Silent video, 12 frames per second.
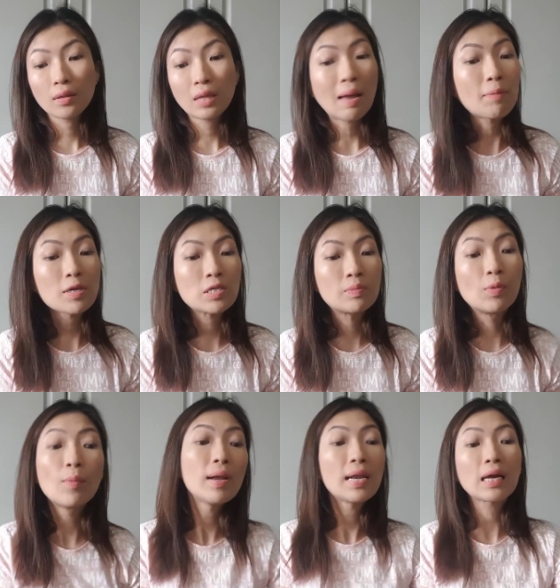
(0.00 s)
Tapos,
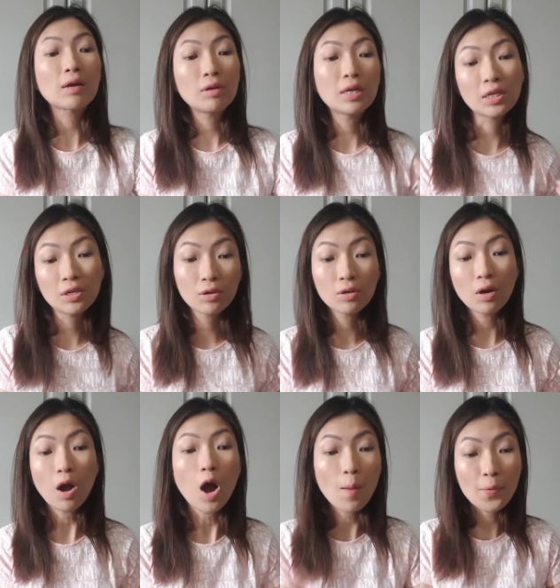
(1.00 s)
bumalik ulit yung
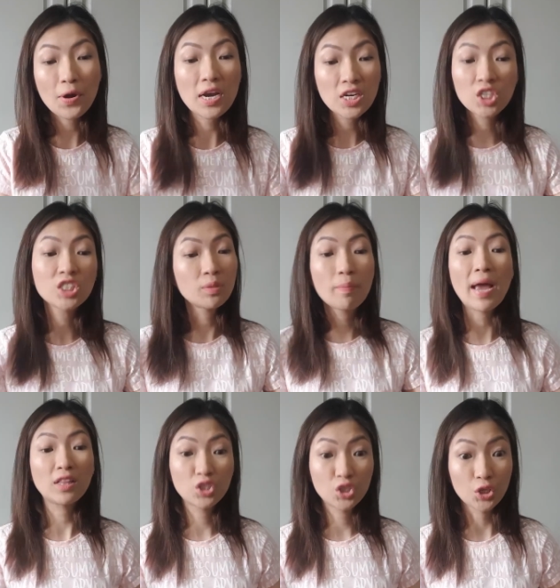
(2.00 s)
operations
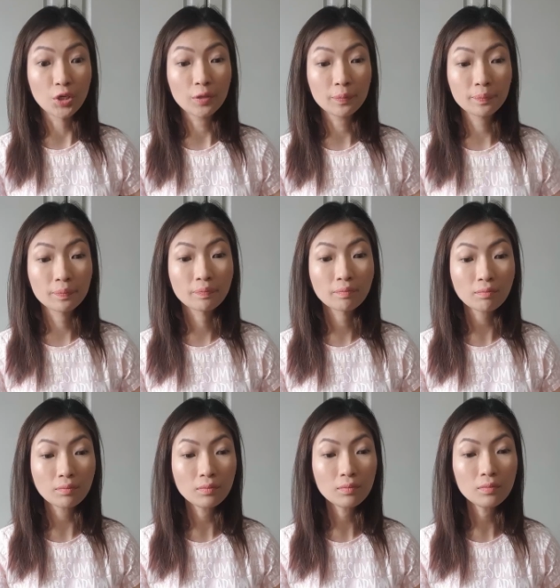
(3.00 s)
manager.
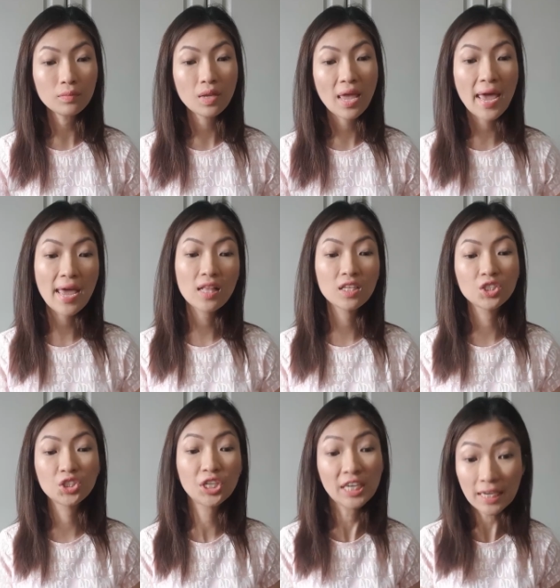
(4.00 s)
And
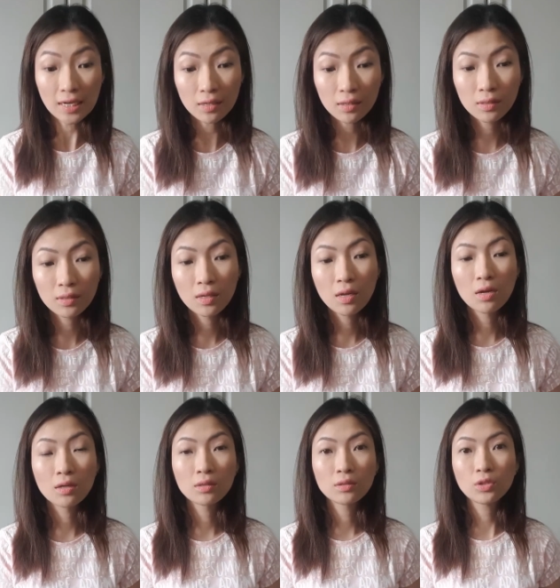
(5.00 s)
she
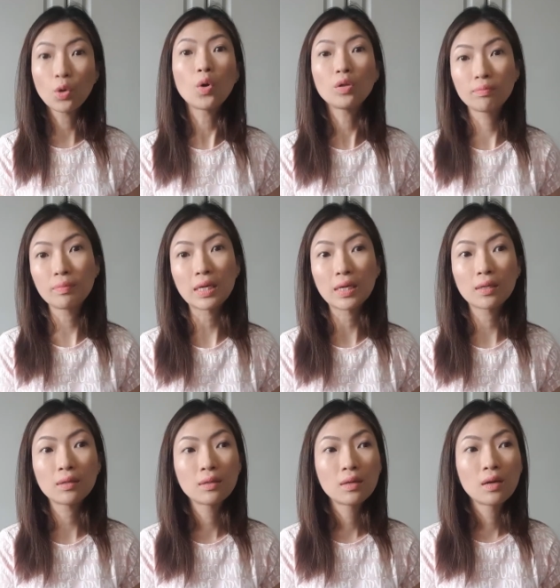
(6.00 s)
told
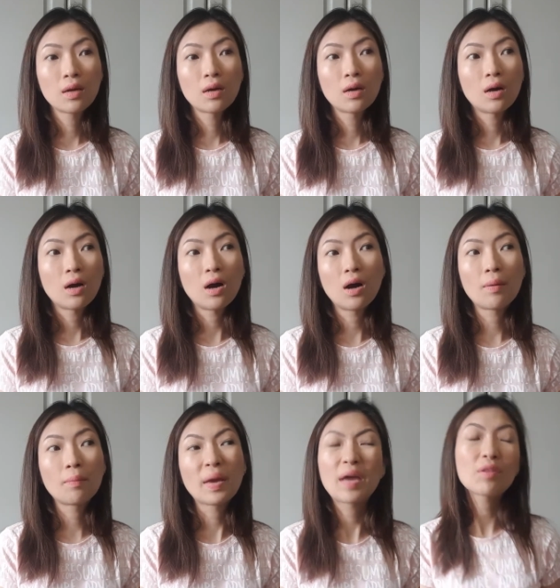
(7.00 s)
me,
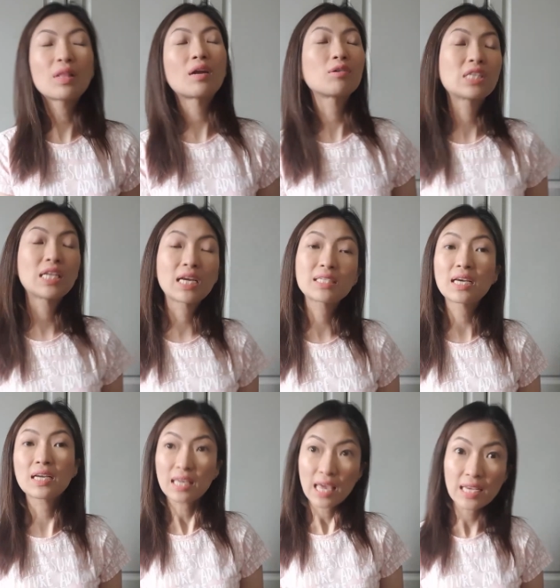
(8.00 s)
meron na raw silang
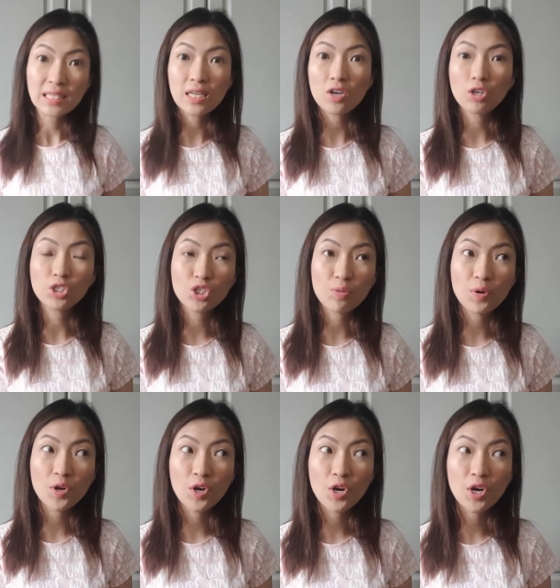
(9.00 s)
isang case ng
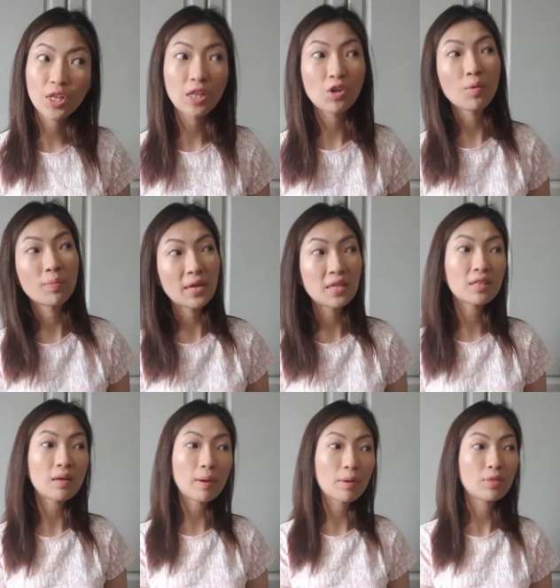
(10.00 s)
customer na
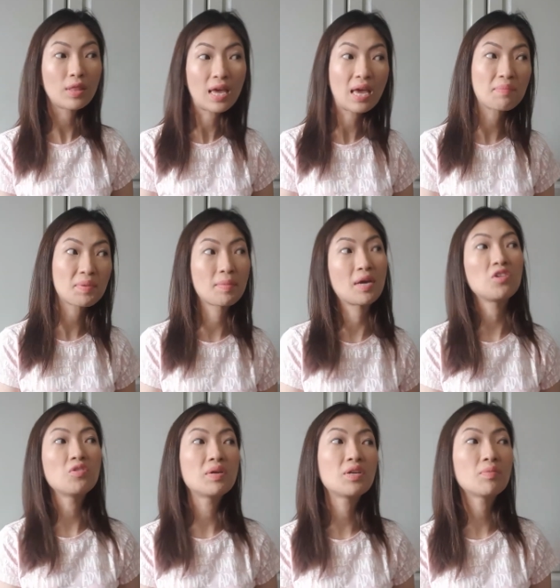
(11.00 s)
nag-complained about them, na may
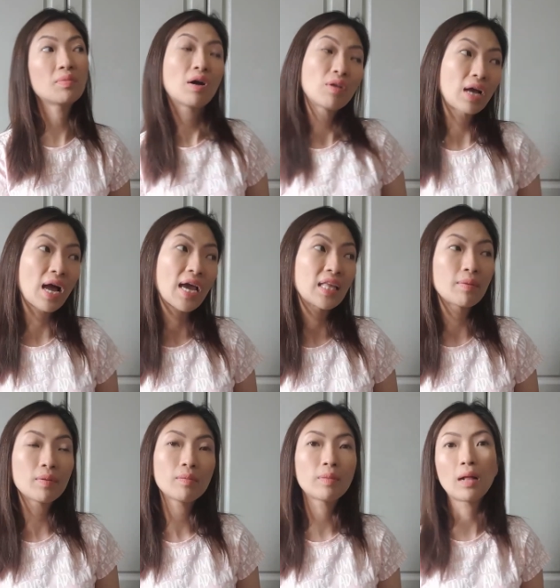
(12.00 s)
aluminum daw, nakain
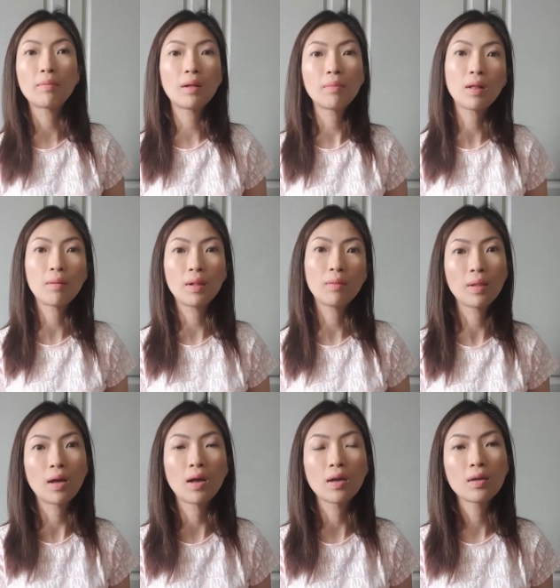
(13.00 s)
naman, blah, blah, blah, blah,
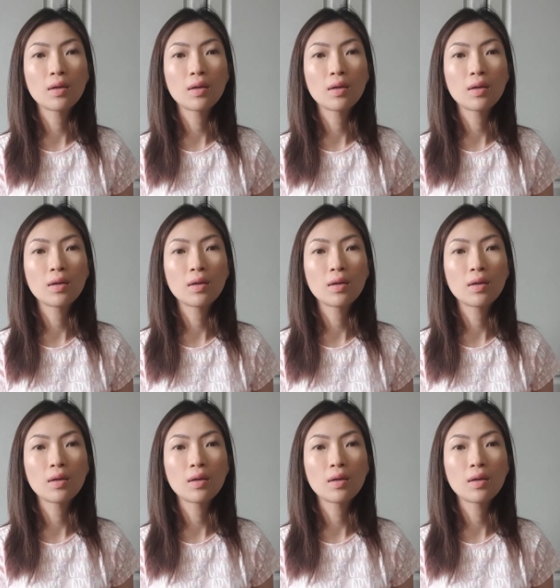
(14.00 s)
blah.